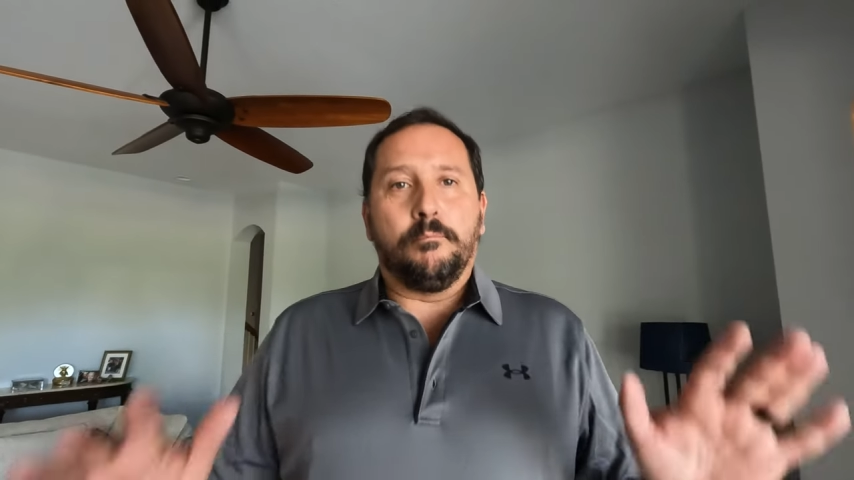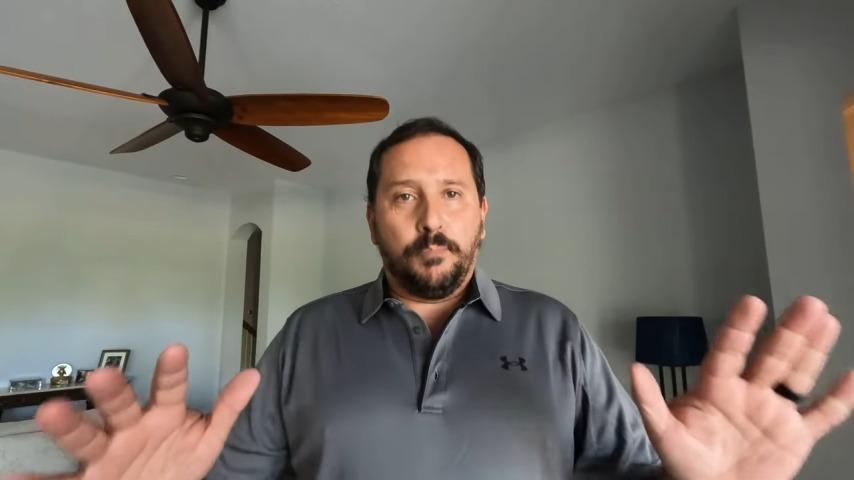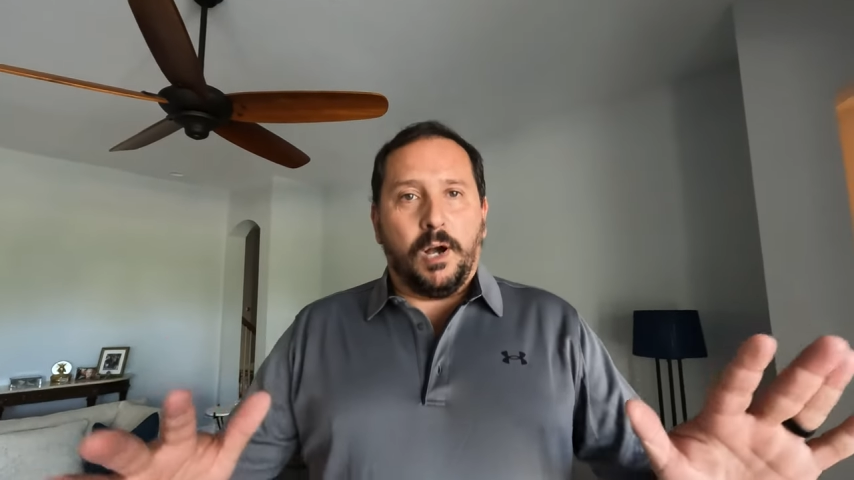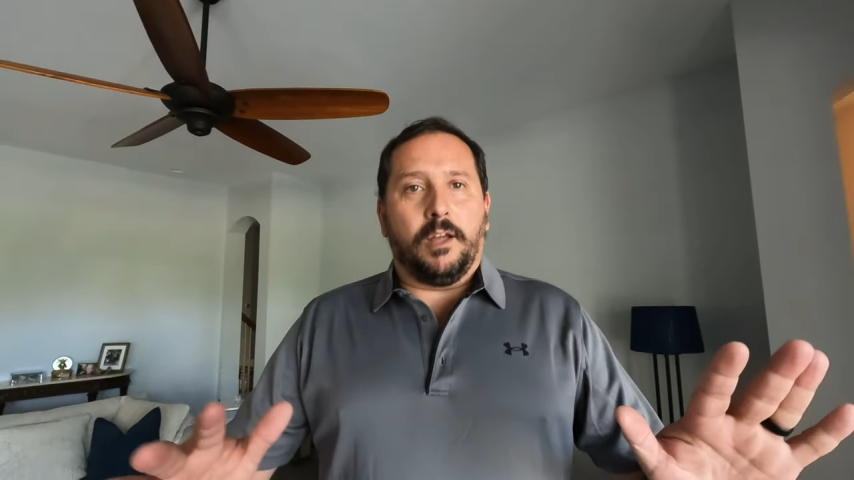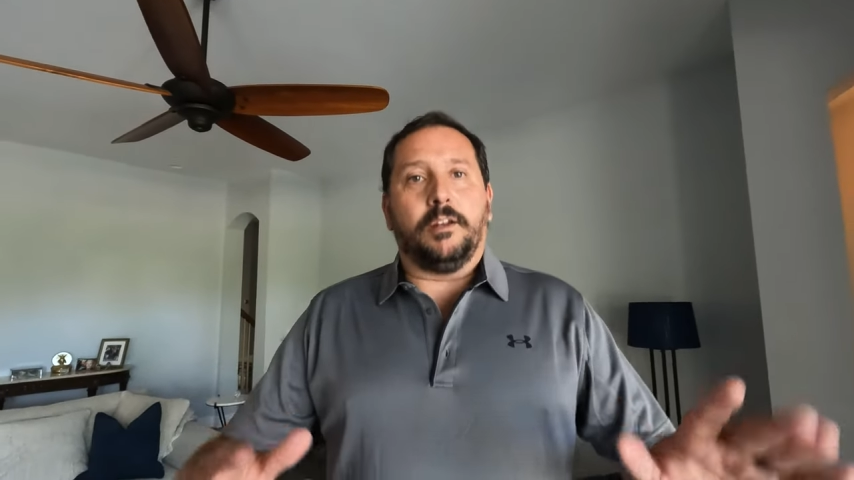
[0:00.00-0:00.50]

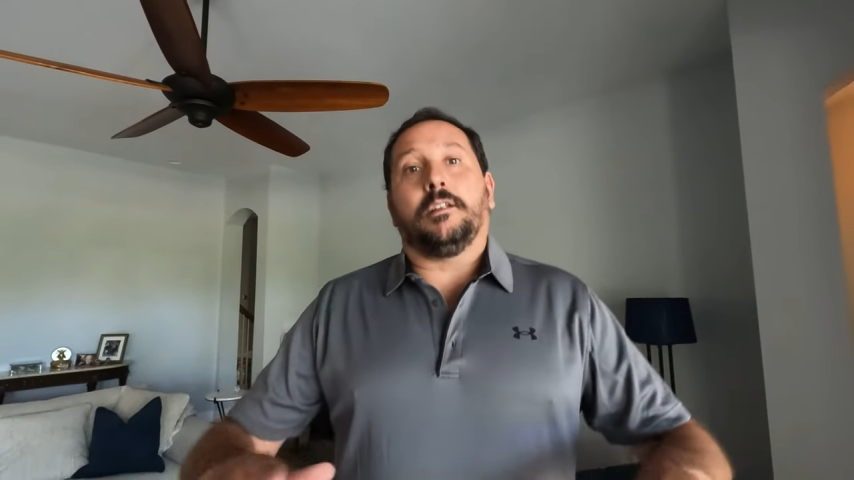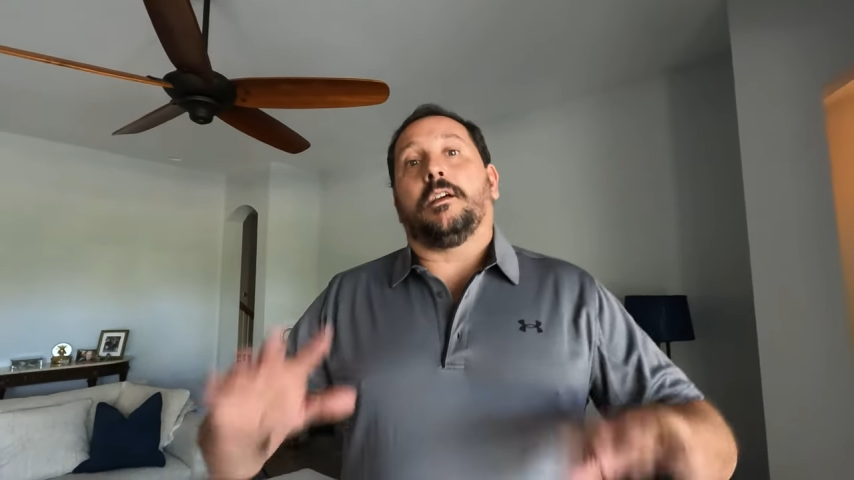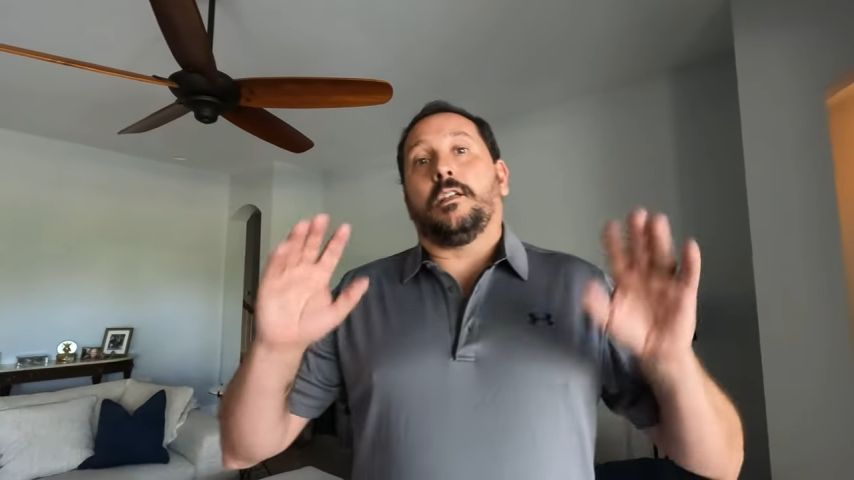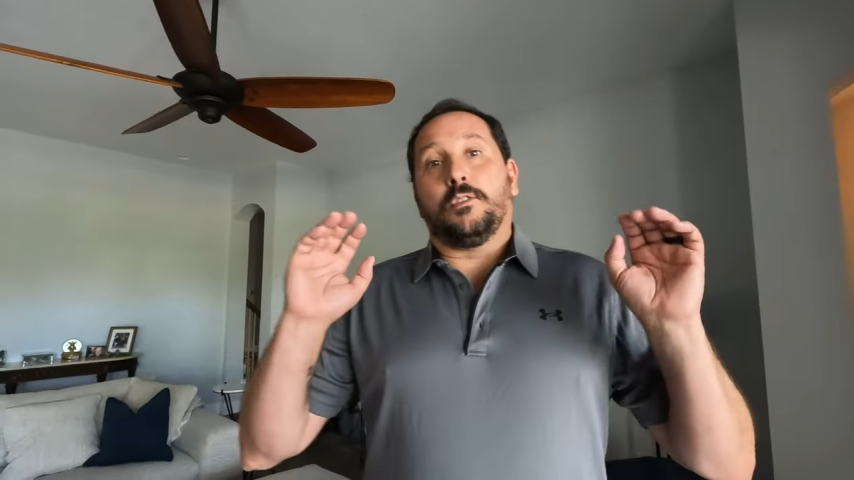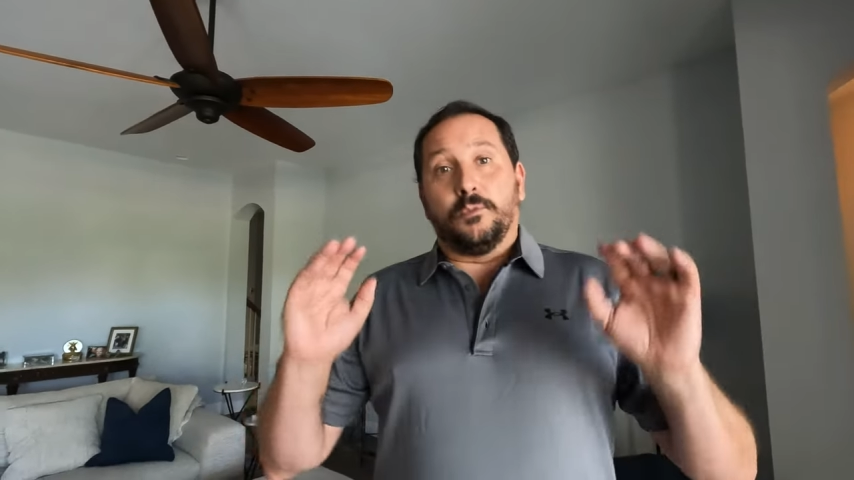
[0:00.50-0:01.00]
but
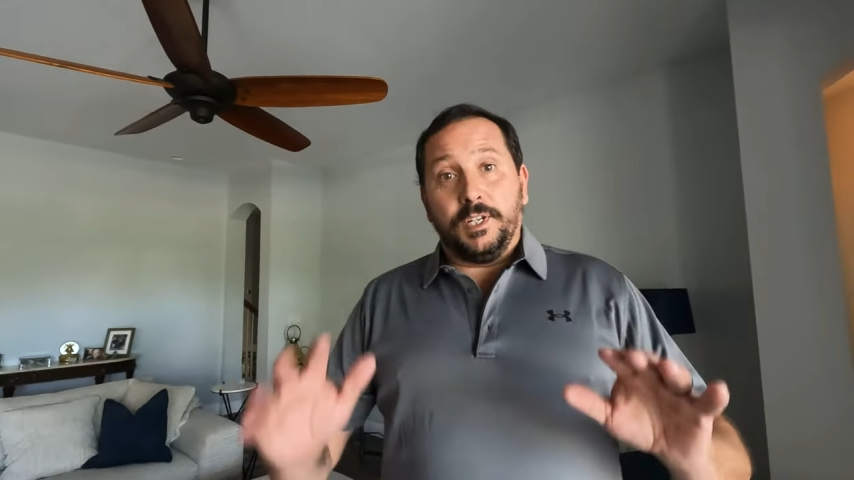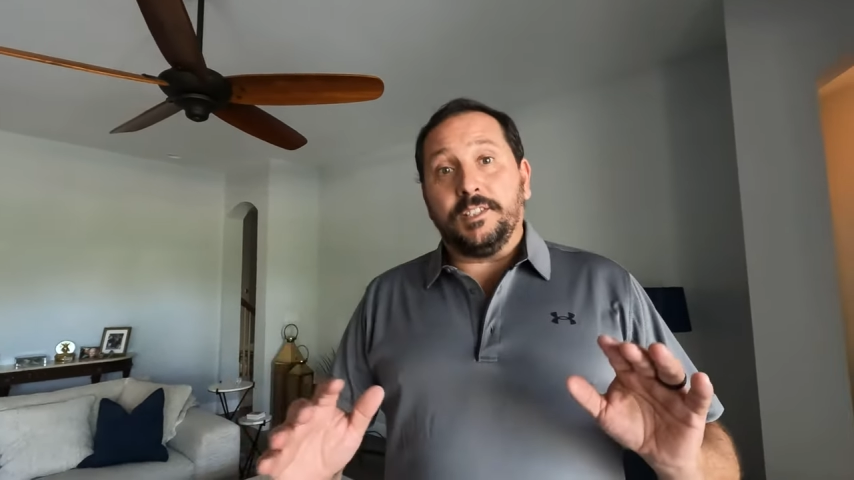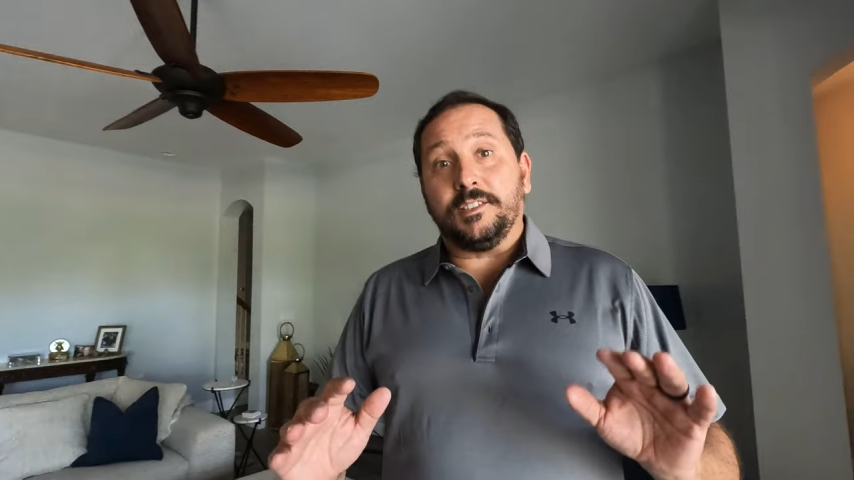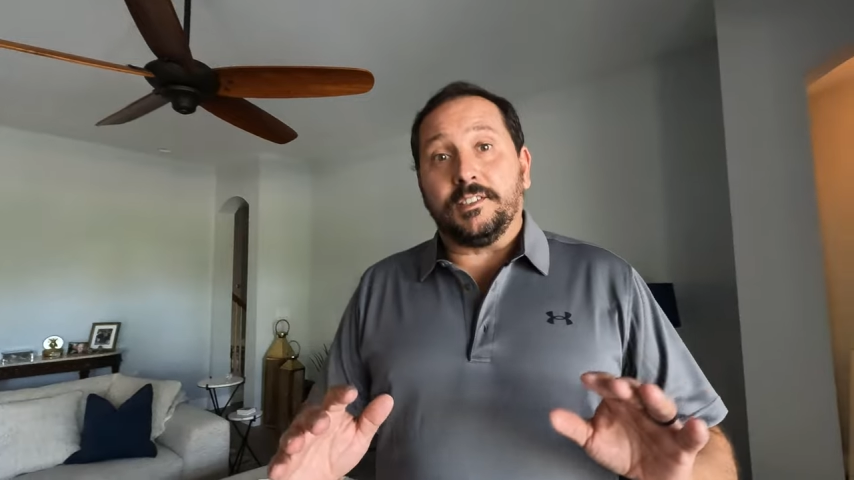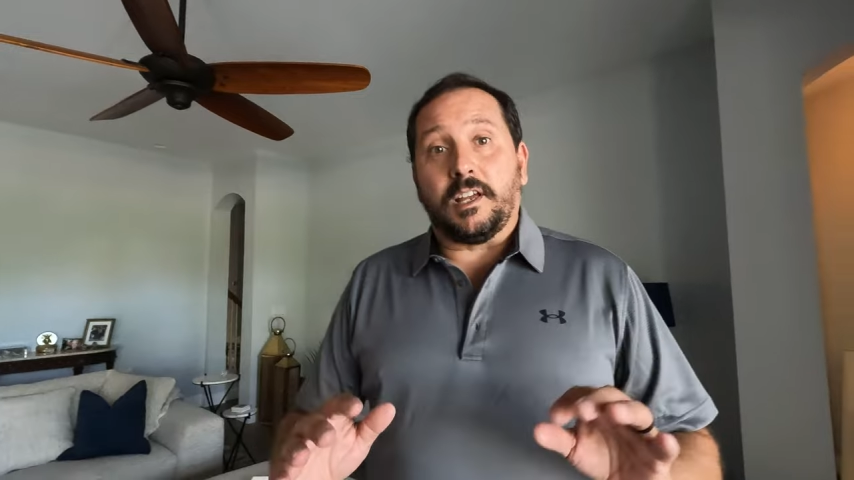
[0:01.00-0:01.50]
the
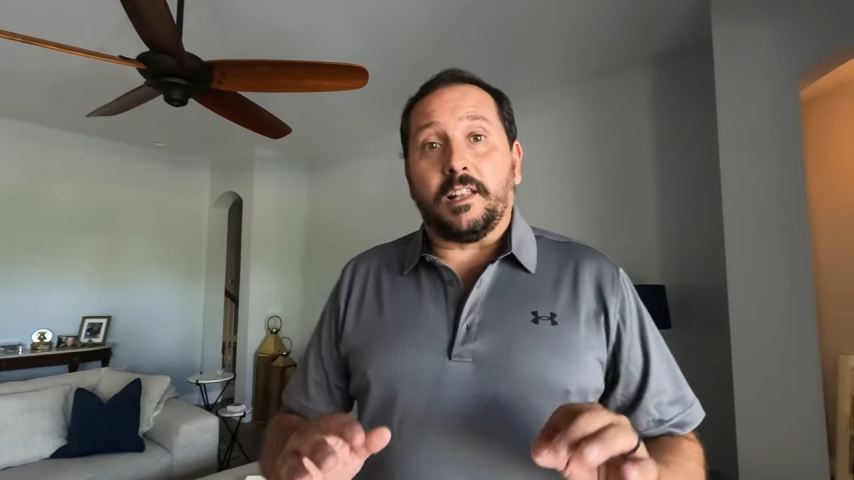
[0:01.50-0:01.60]
reasons